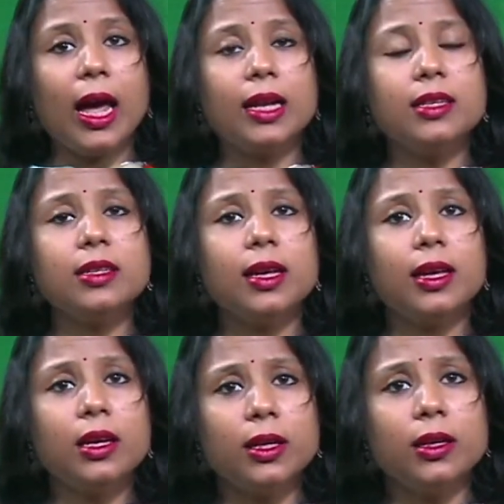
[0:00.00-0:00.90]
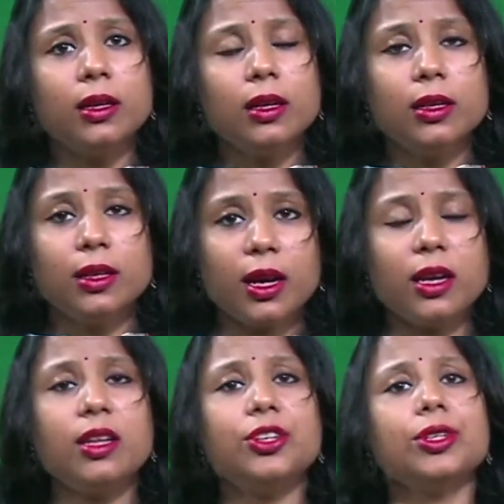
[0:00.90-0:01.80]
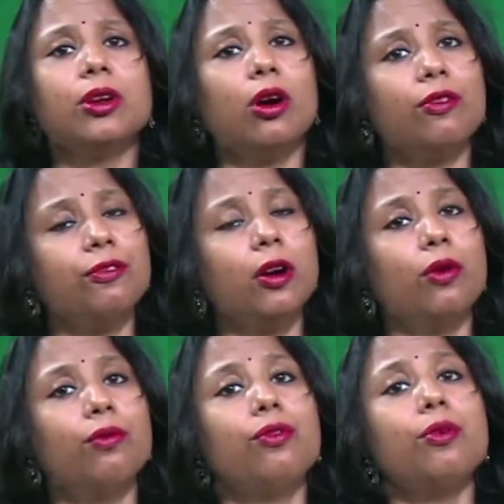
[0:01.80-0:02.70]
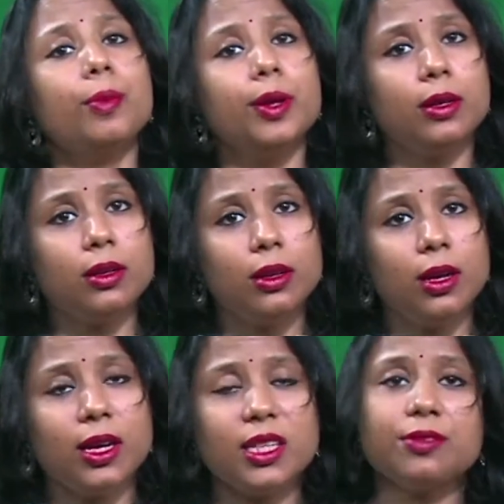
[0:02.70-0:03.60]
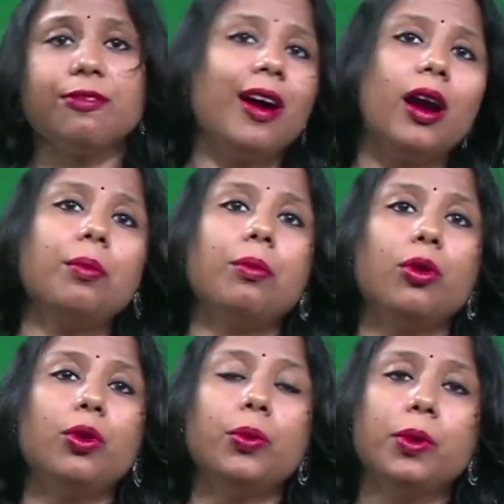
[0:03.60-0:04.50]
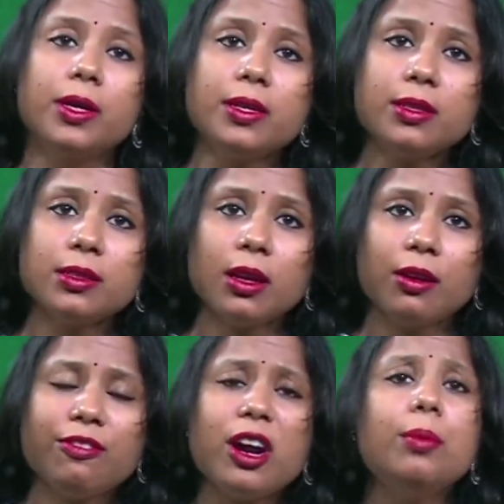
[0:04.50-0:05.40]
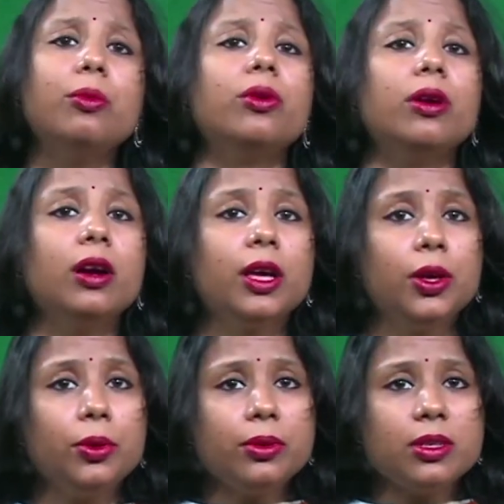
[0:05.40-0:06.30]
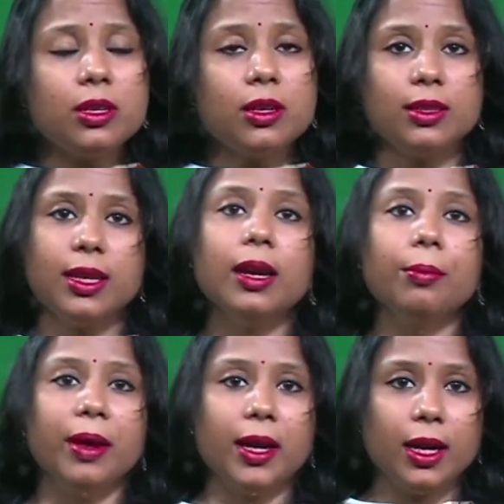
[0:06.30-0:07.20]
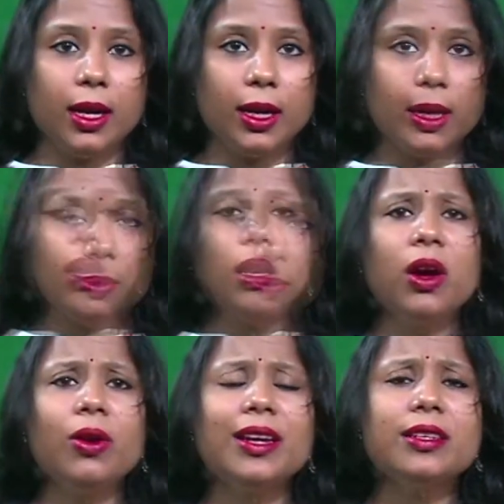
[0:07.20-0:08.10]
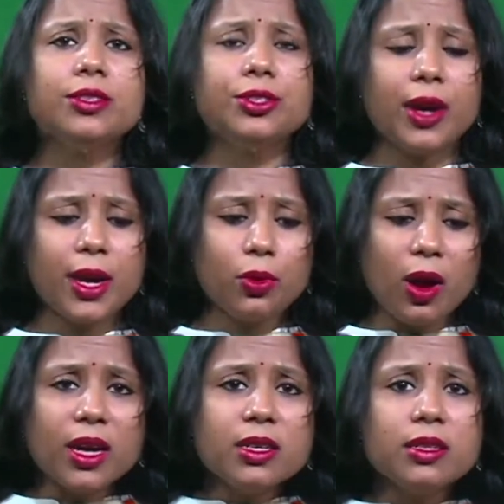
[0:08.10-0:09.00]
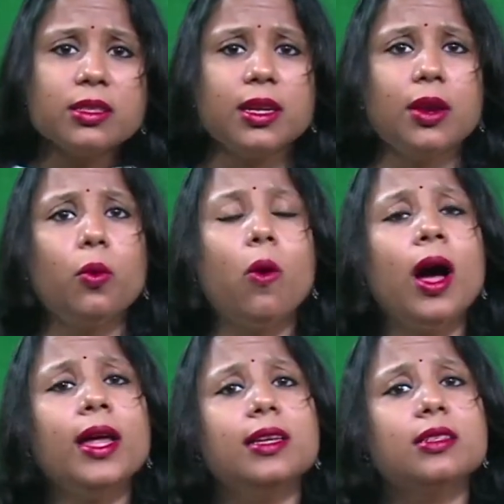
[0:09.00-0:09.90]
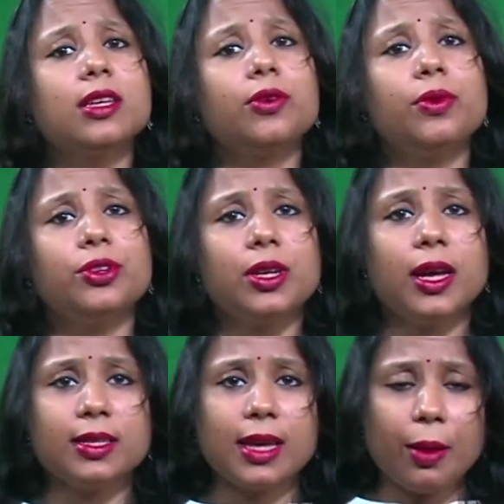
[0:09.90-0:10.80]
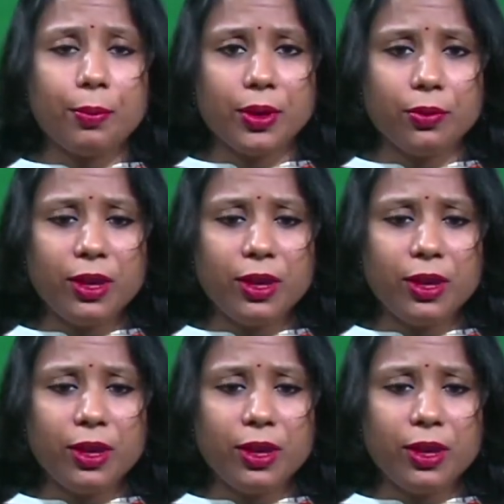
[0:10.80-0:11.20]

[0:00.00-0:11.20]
And here the condition of women is far more worse, far more acute than men. Now let us try to understand why this situation has happened.